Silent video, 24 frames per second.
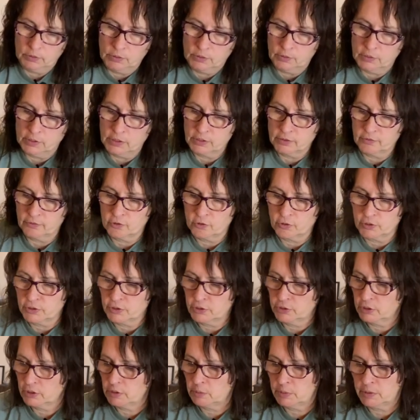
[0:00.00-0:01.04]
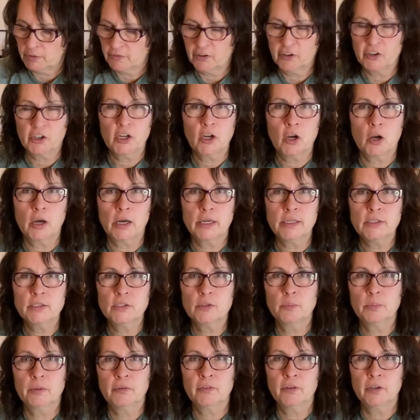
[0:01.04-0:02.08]
These, of course, are going to be very hot, so
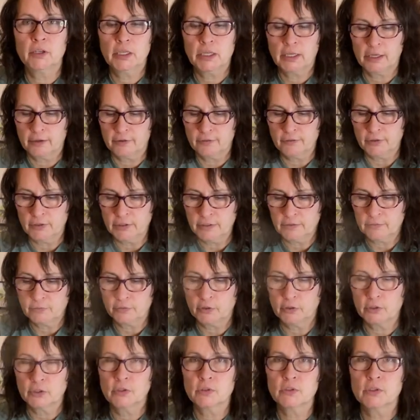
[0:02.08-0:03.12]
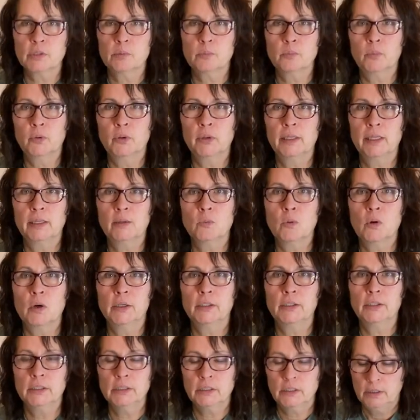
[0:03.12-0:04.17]
be very careful if you're using boiling
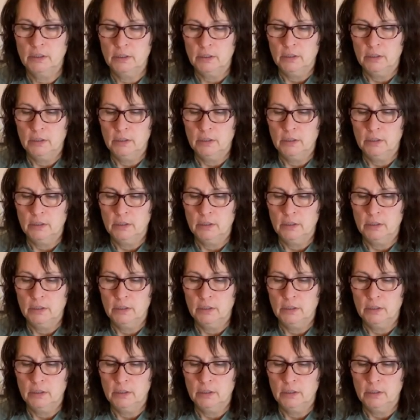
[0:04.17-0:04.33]
water.